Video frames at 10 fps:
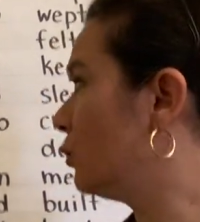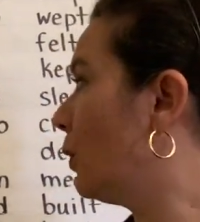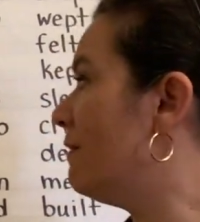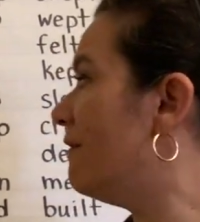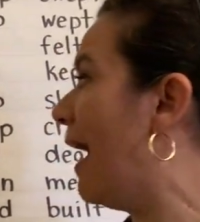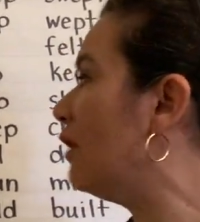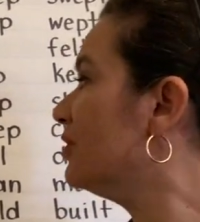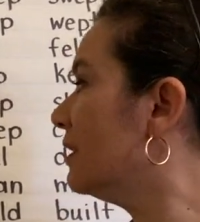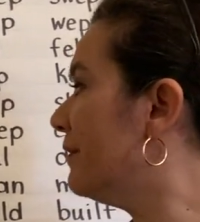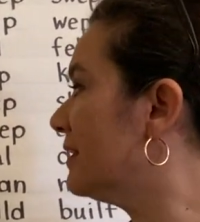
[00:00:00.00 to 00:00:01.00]
When vowel
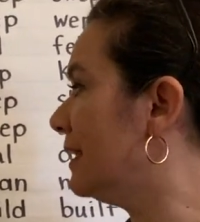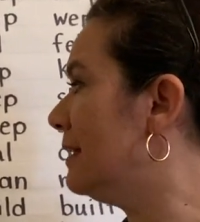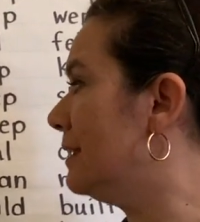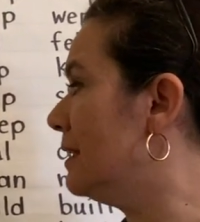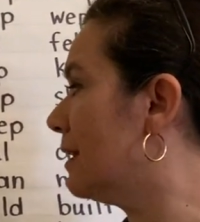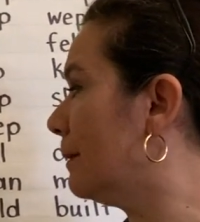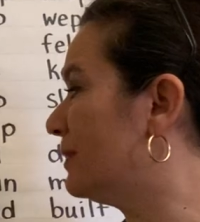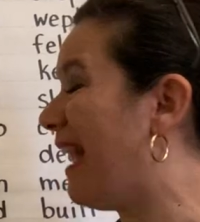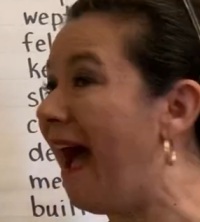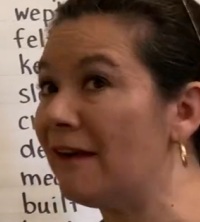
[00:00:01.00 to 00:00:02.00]
suffix ED
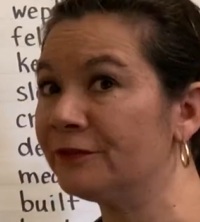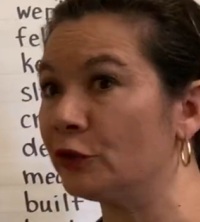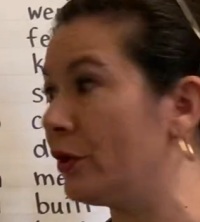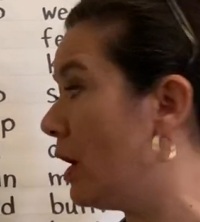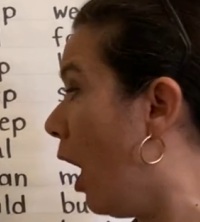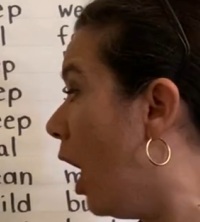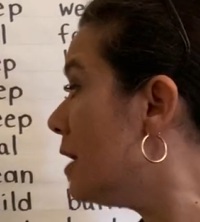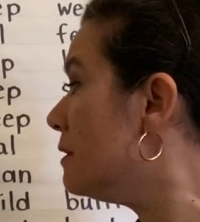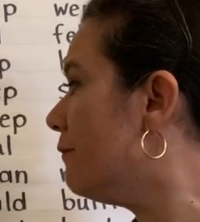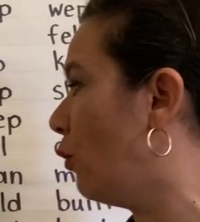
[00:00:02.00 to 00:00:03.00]
comes after an
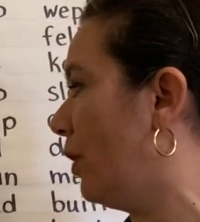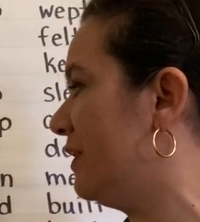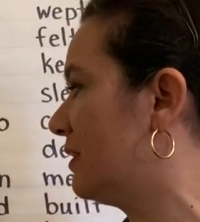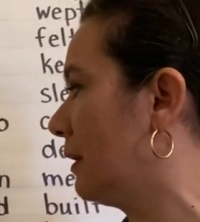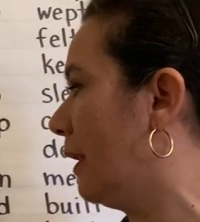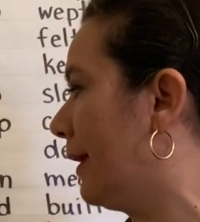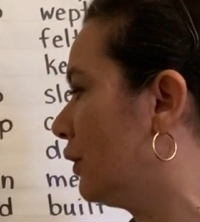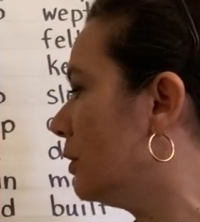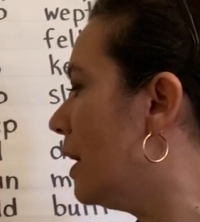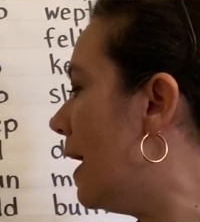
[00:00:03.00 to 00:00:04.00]
unvoiced
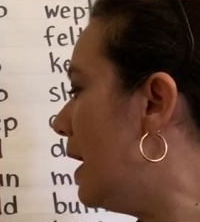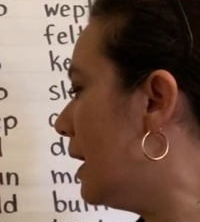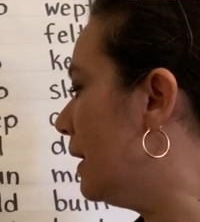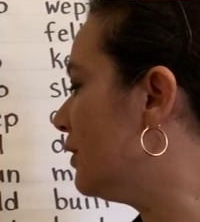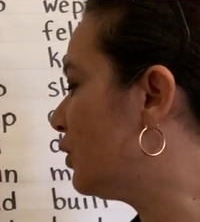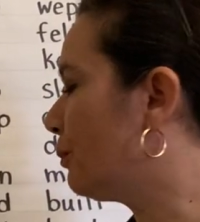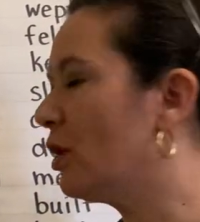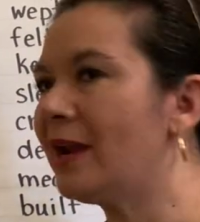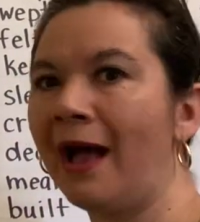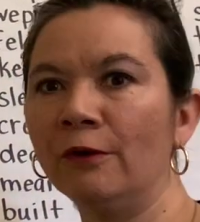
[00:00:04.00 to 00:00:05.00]
letter, it is
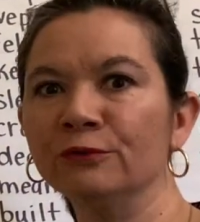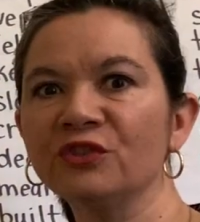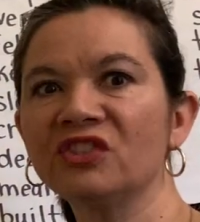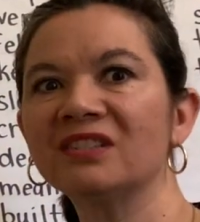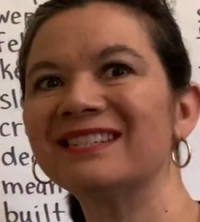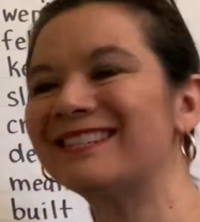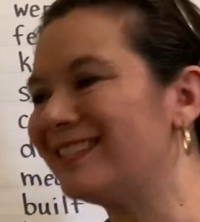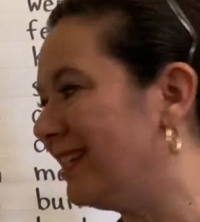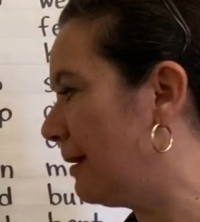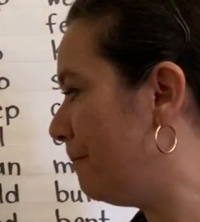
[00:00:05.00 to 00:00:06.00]
pronounced t,